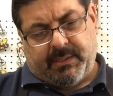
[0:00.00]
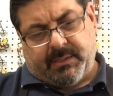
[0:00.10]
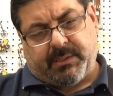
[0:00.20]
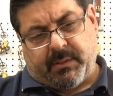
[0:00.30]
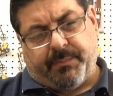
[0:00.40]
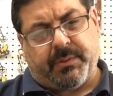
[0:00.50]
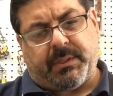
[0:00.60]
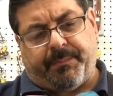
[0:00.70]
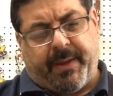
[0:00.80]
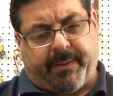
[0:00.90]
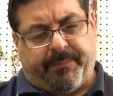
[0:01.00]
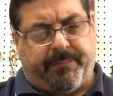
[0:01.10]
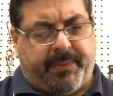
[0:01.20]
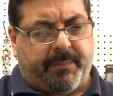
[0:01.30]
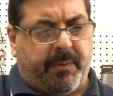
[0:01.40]
So it puts the
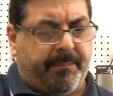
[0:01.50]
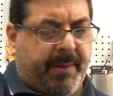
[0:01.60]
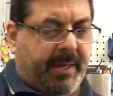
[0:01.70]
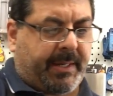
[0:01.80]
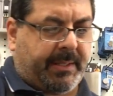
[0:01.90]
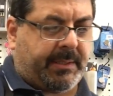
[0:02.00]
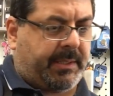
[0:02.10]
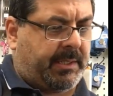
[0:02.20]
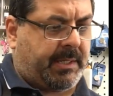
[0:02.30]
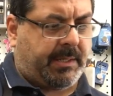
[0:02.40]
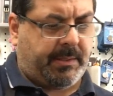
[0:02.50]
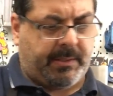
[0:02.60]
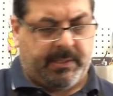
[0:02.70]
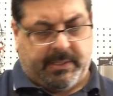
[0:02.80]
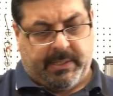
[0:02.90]
pigment back in the
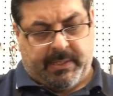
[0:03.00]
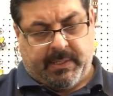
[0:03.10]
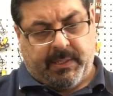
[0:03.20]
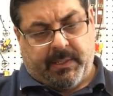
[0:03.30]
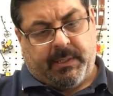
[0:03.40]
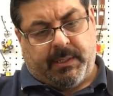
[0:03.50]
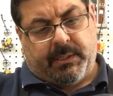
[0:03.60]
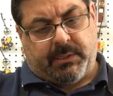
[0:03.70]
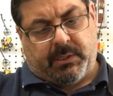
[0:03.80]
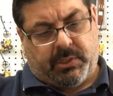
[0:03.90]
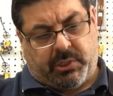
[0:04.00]
into the